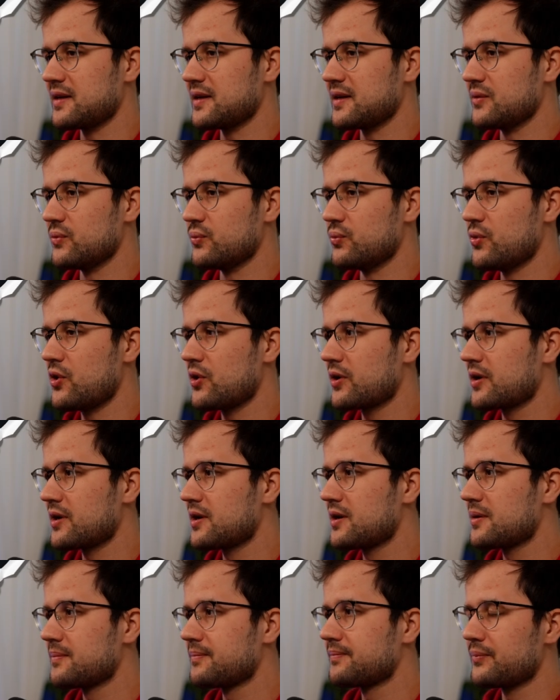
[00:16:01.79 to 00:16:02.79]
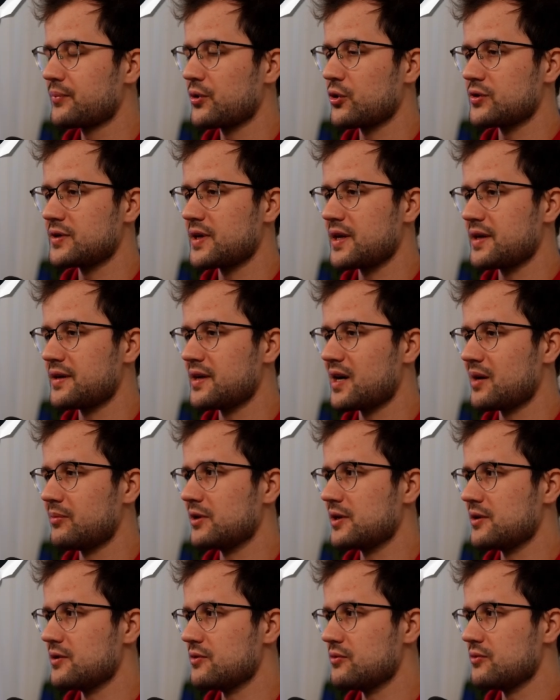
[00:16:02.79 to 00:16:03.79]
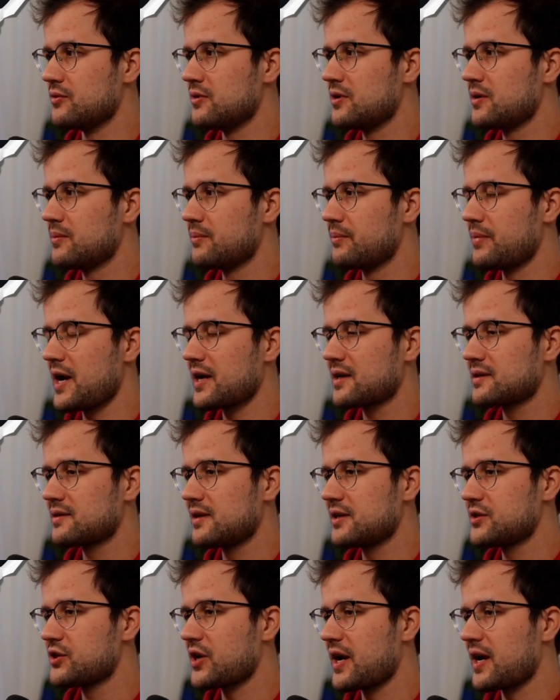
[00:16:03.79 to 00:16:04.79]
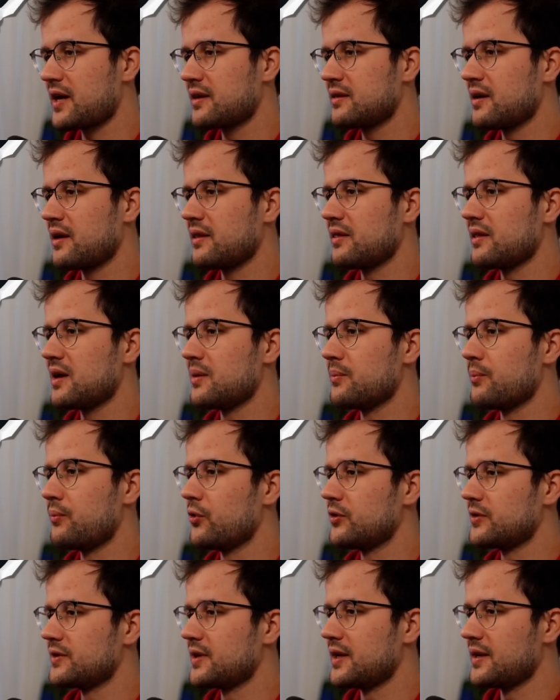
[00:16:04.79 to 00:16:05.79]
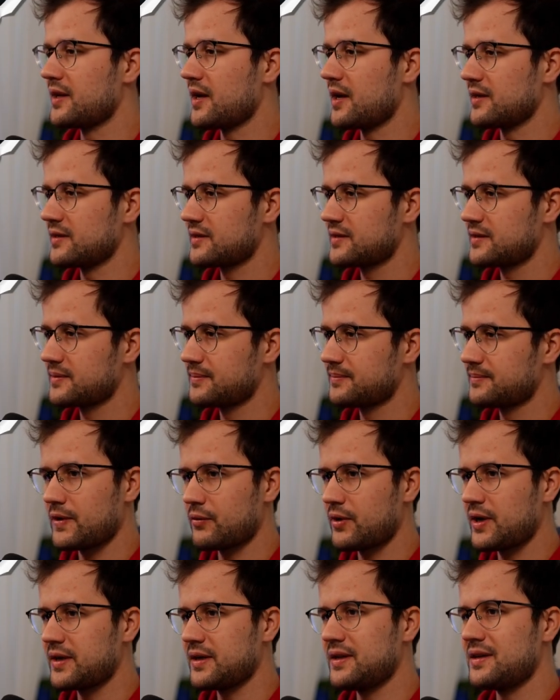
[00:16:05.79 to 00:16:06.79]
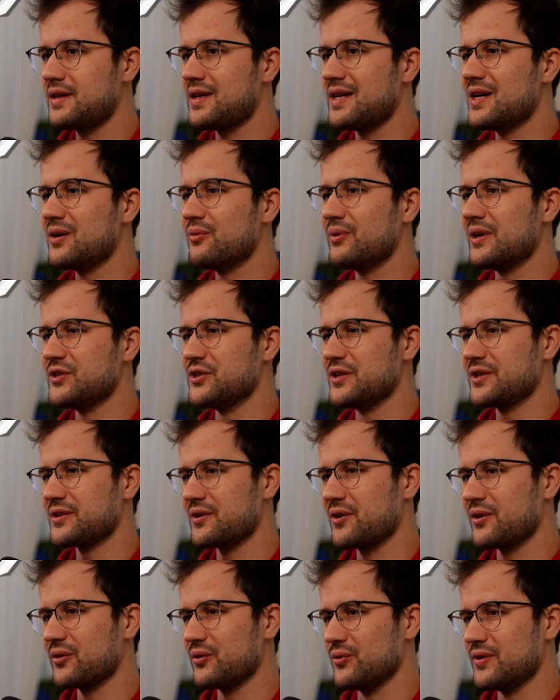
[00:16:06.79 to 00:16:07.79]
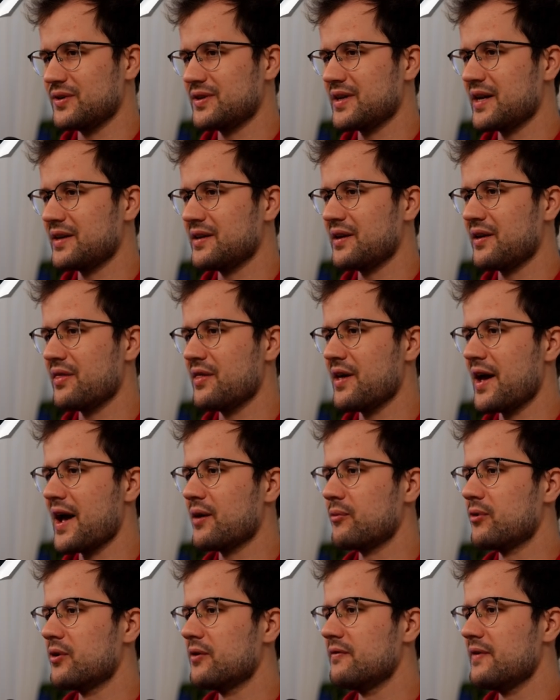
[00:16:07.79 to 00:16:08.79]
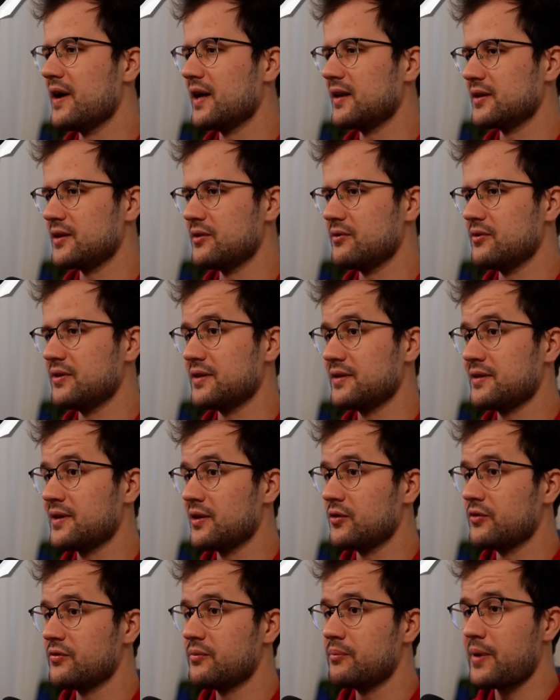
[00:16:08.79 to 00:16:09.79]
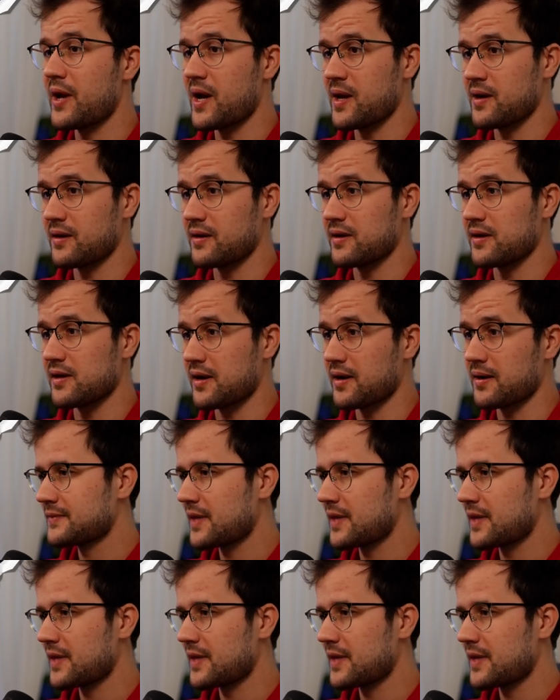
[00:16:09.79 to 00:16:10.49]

in worker percent w backslash n and then percent s Right in here, we're just going to set the error value instead of panicking.